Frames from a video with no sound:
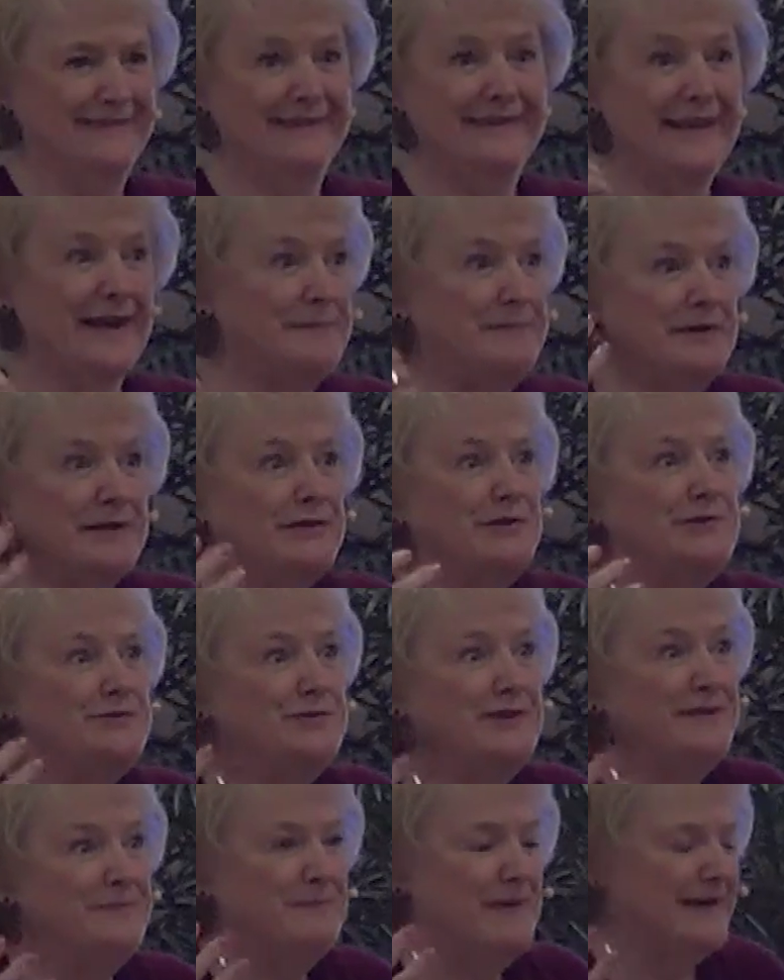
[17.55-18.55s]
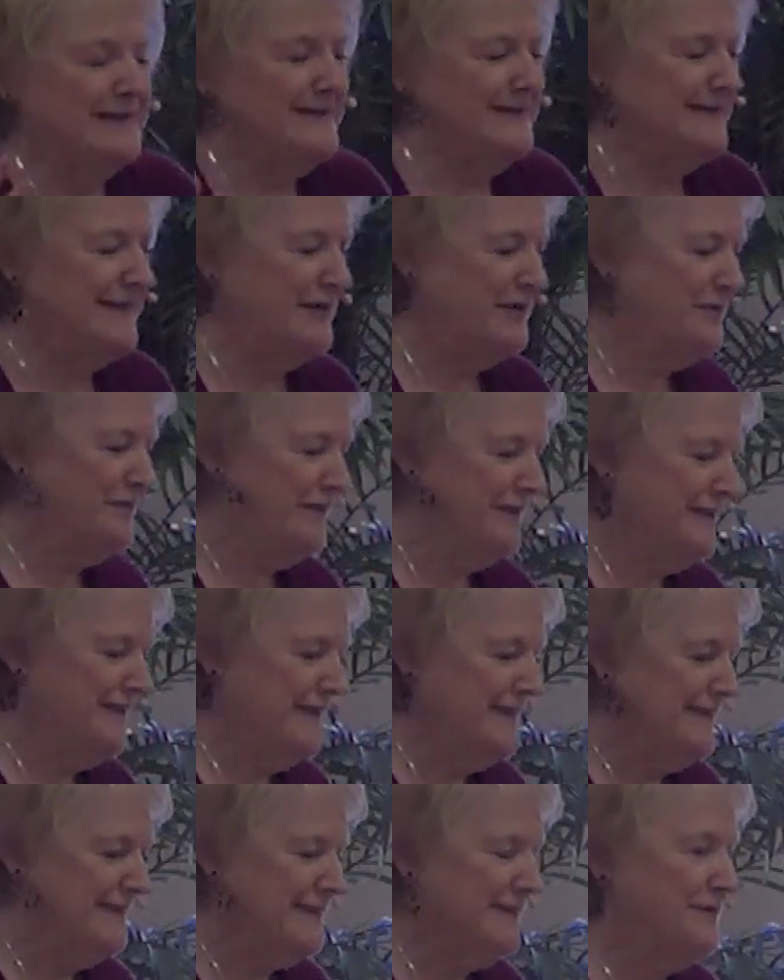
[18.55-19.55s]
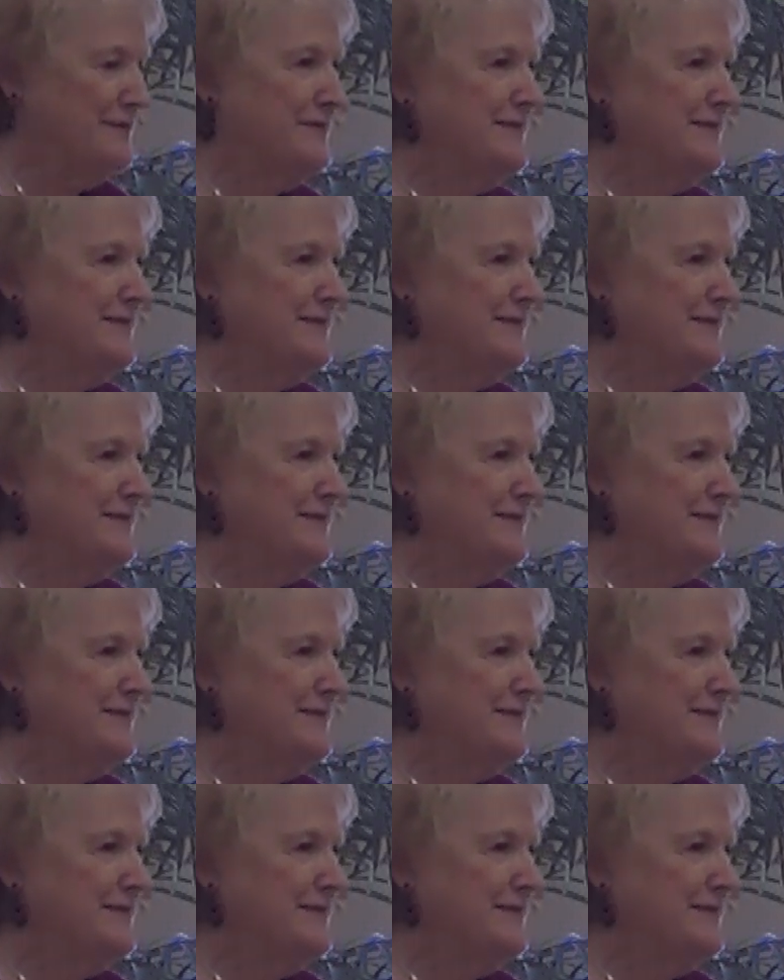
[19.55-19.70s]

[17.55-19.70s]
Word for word: And I'm including myself in this.